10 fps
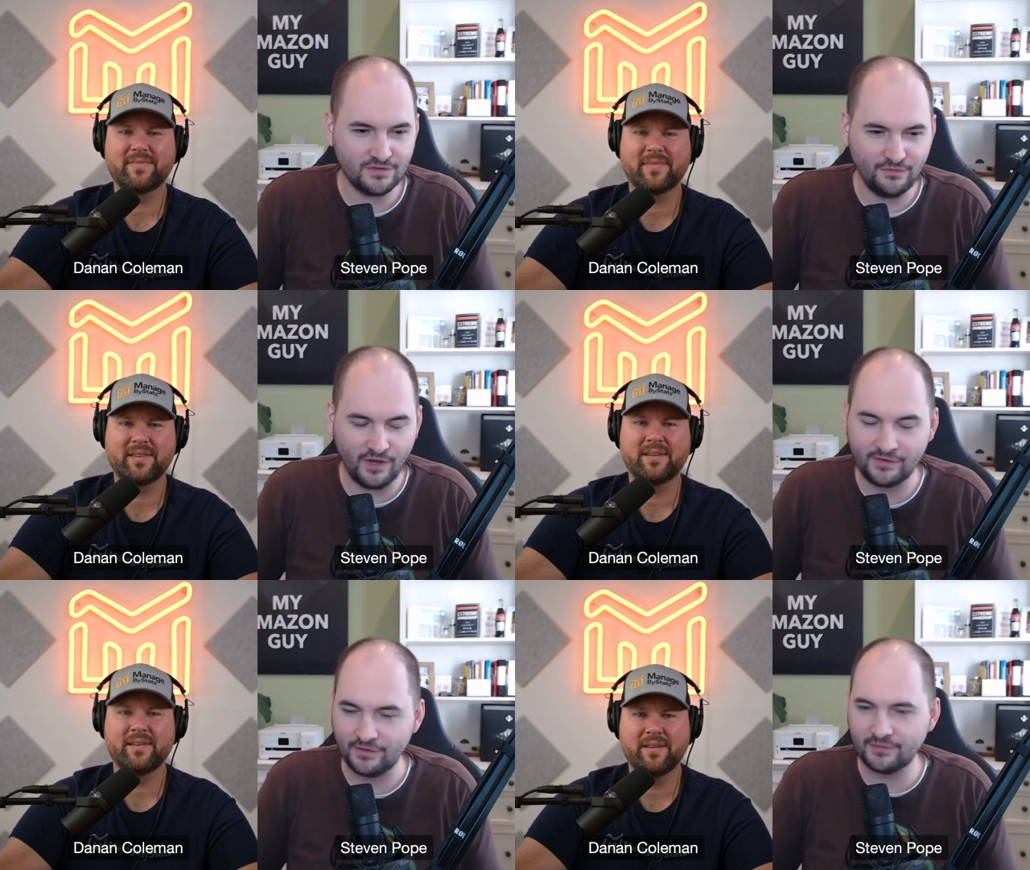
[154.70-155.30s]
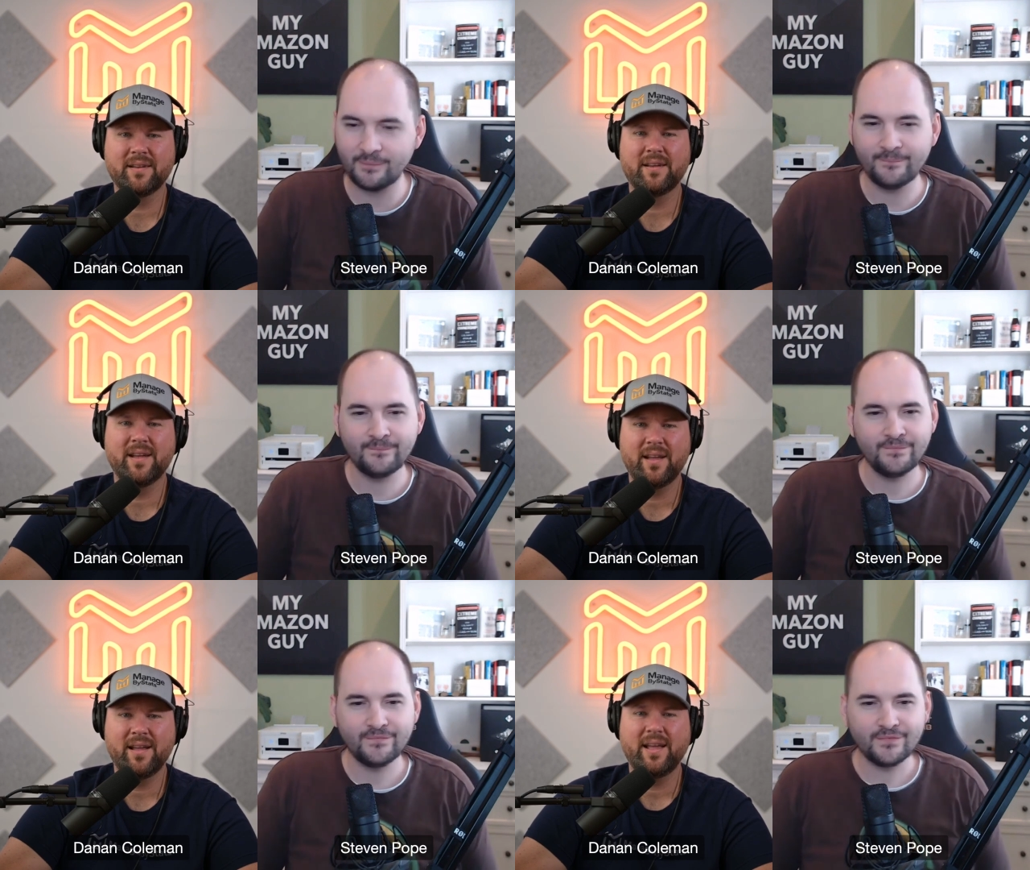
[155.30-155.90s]
Speaker 1: industry is affected.
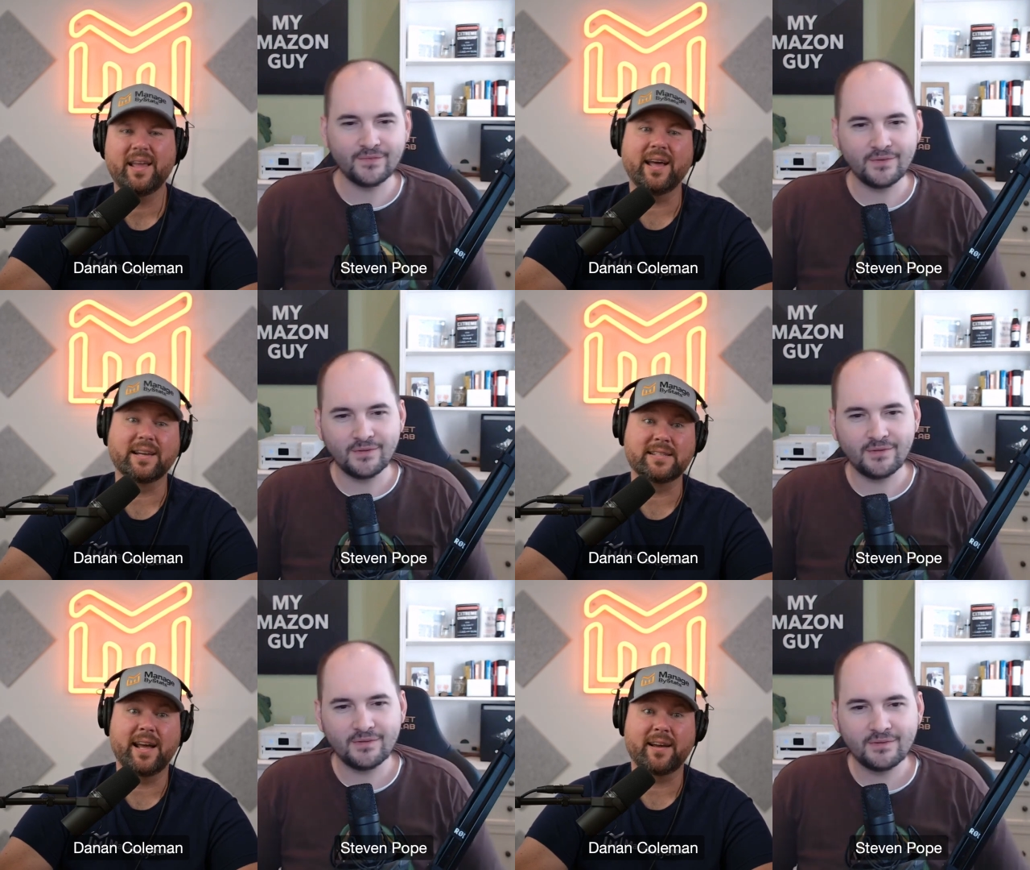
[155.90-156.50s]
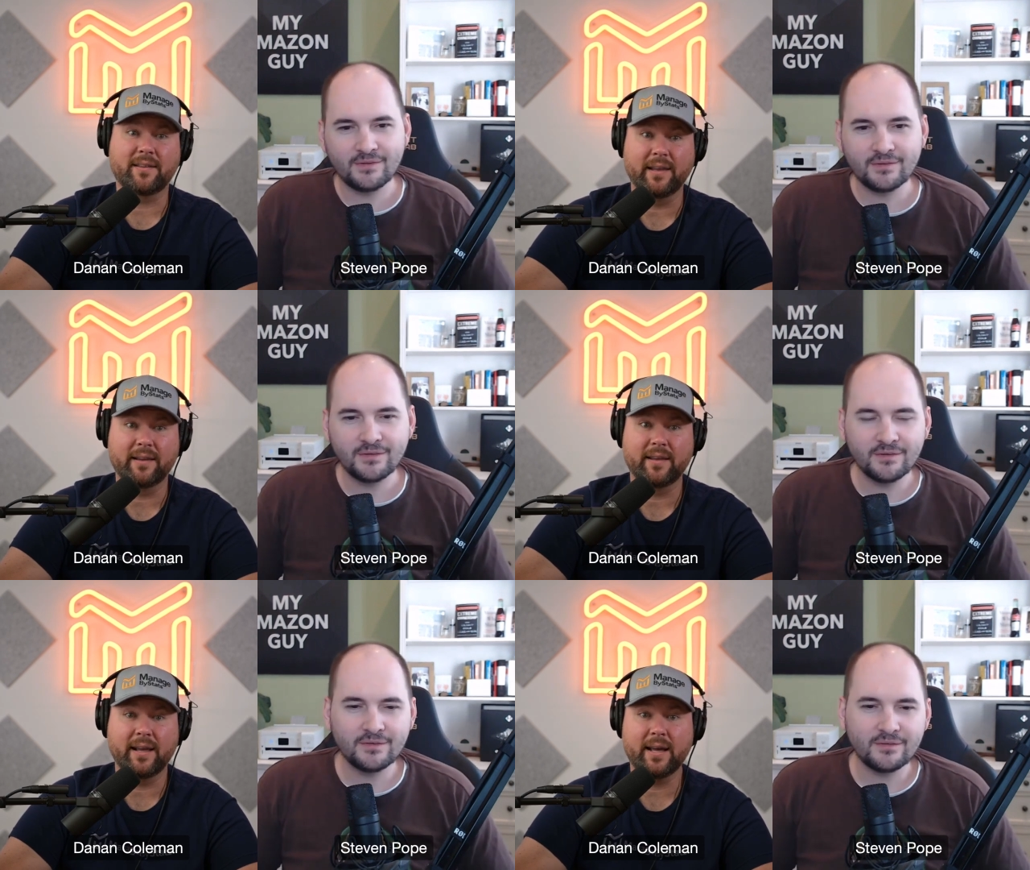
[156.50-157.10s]
Speaker 2: Yeah, exactly.
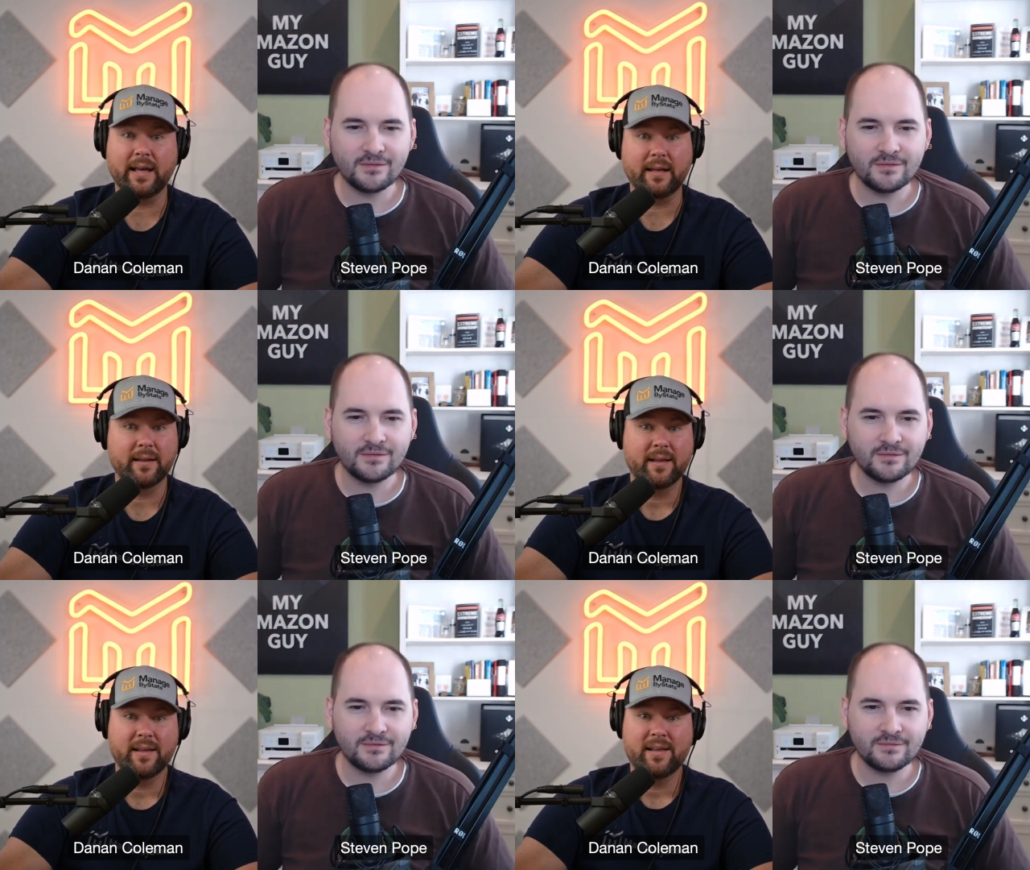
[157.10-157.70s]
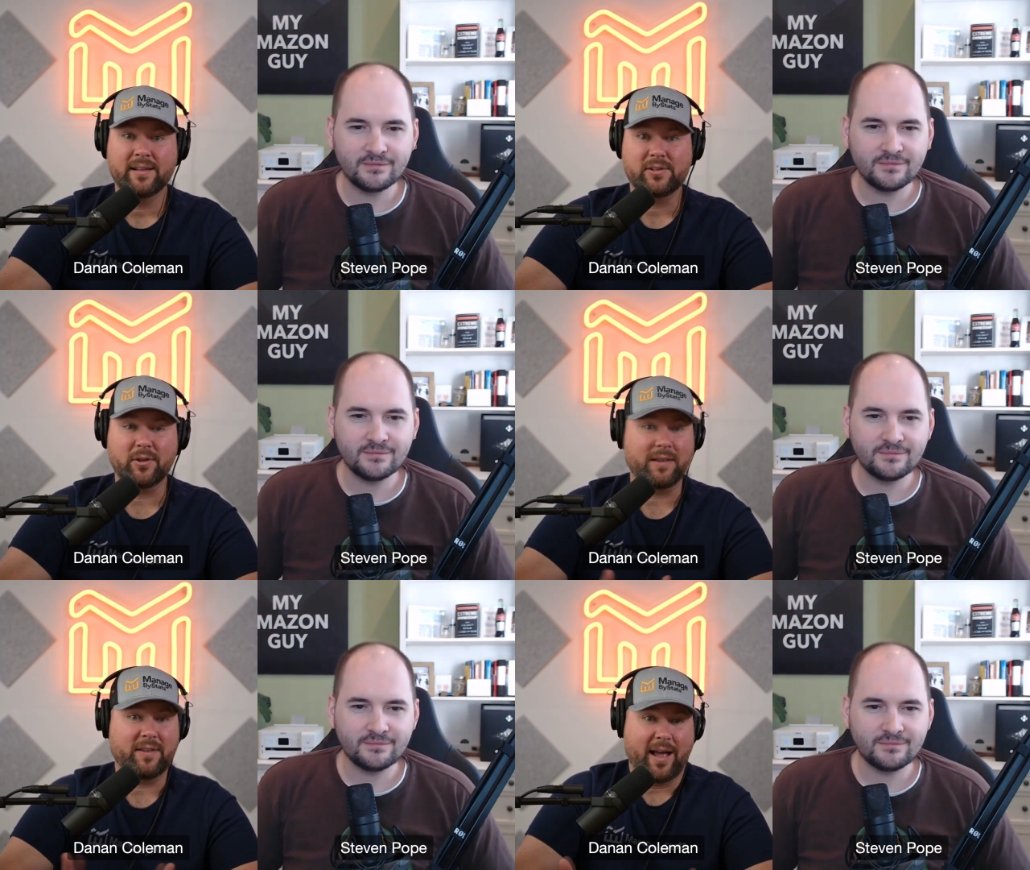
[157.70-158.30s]
Yeah,
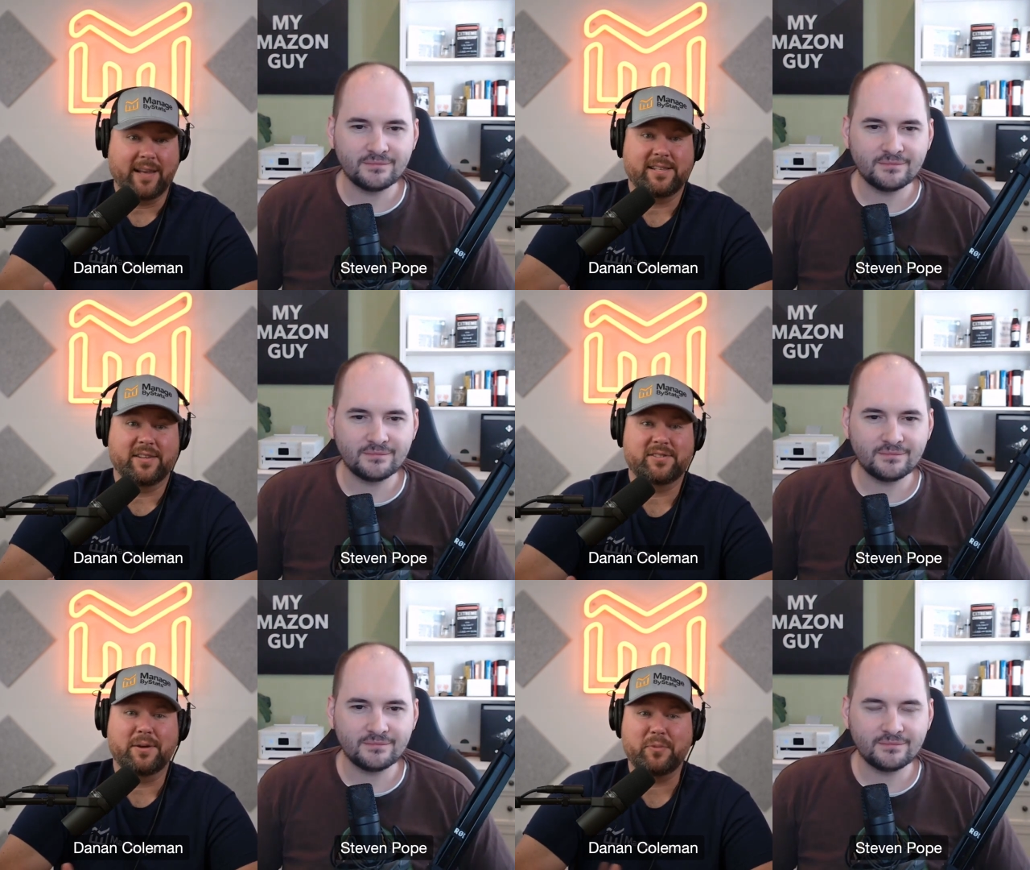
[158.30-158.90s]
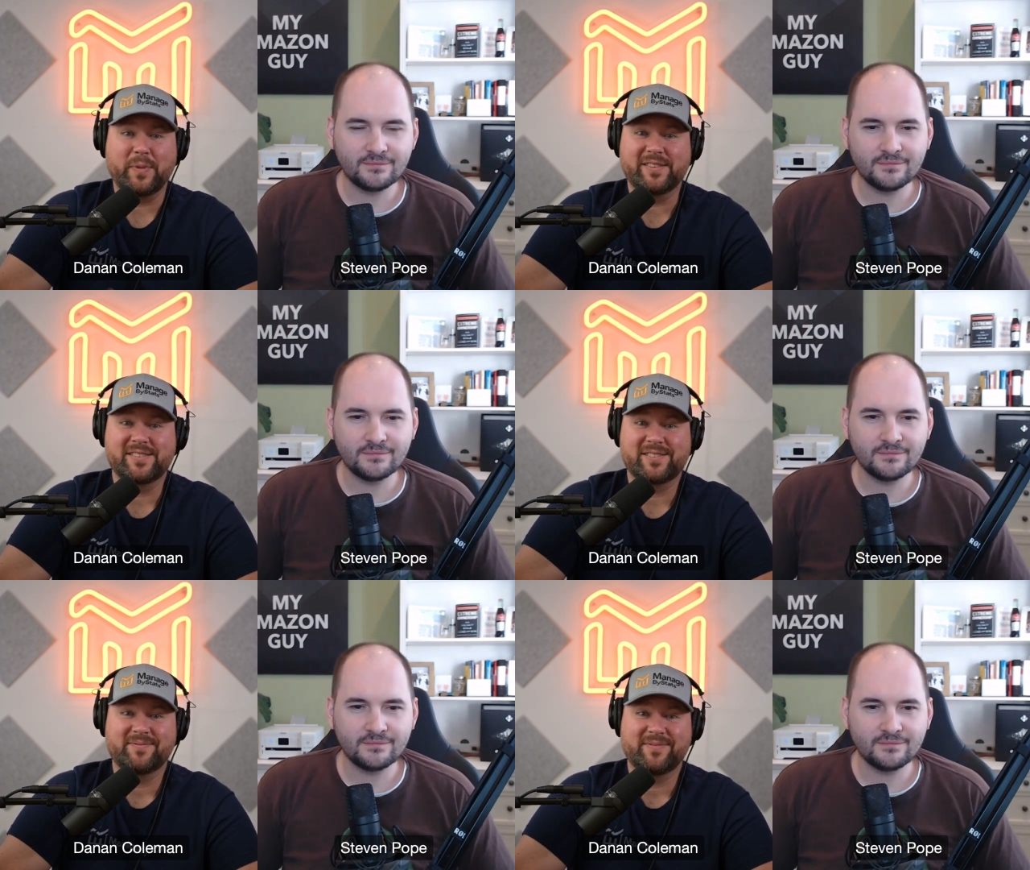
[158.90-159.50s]
totally. I sell supplements.